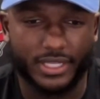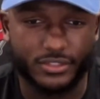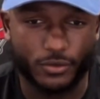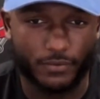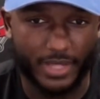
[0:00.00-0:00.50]
And
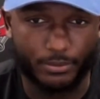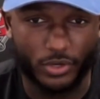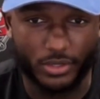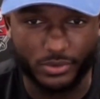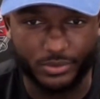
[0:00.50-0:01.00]
so from that
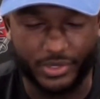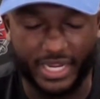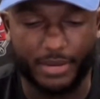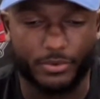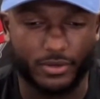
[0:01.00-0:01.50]
point, we was we
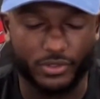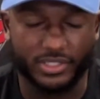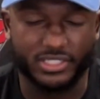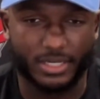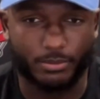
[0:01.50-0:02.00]
able to
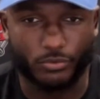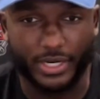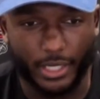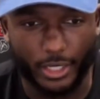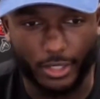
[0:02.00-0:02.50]
really
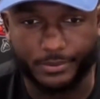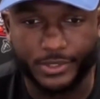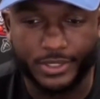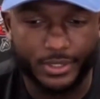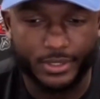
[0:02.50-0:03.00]
separate. Um,
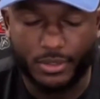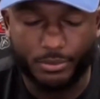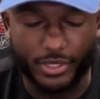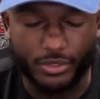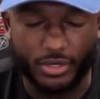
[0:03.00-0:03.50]

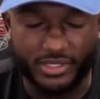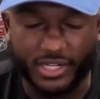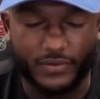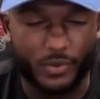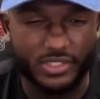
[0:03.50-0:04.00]
but you know, it
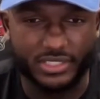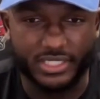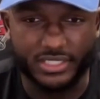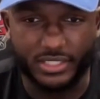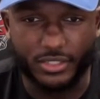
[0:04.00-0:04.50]
definitely wasn't
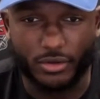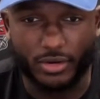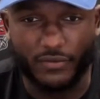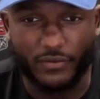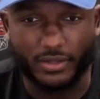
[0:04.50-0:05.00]
easy. You know,
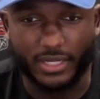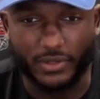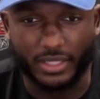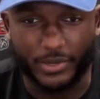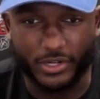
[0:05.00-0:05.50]
they re- they
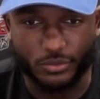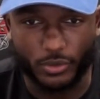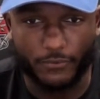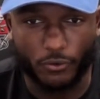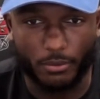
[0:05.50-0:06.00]
really made us
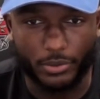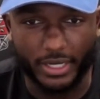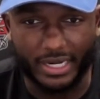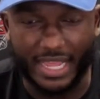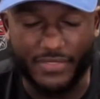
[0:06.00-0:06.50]
work for it.
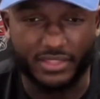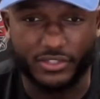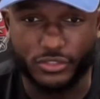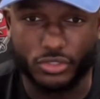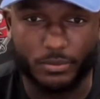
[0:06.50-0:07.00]
But I think
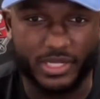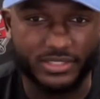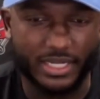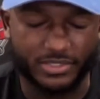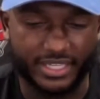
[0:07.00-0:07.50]
this is going to be the
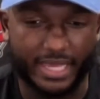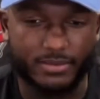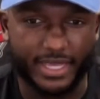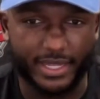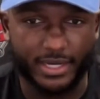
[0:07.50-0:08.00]
types of
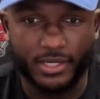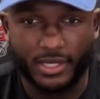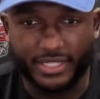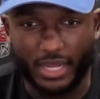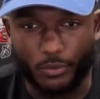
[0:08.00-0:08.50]
games that
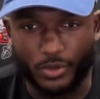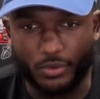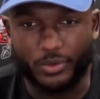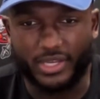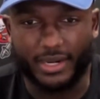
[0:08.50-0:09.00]
that we,
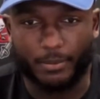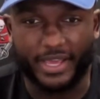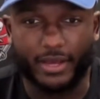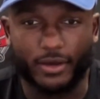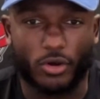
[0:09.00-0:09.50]
we kind of
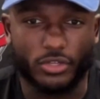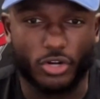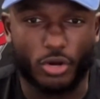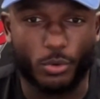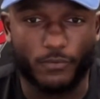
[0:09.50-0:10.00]
bank on. You
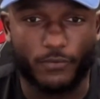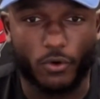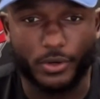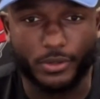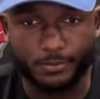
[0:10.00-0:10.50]
know, moving forward.